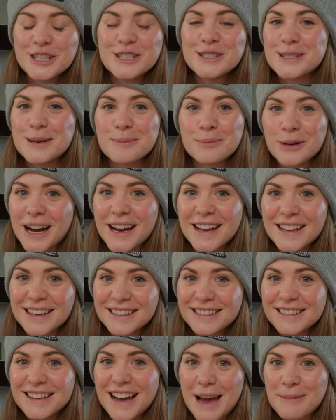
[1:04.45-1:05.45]
So
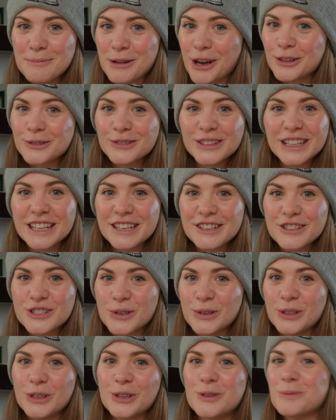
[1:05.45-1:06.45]
Brian, I'm not only gonna
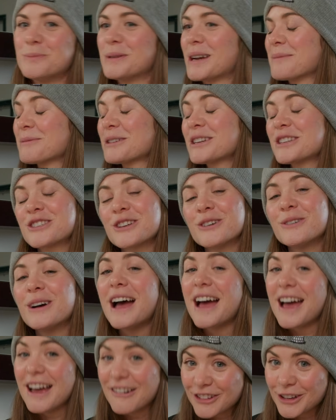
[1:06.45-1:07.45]
show you, but I'm gonna
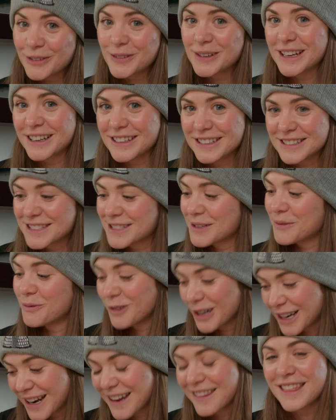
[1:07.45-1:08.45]
show everyone else
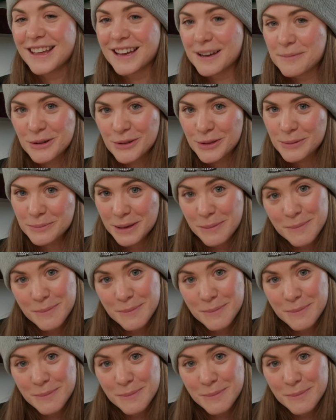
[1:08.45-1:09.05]
what I think about the Meep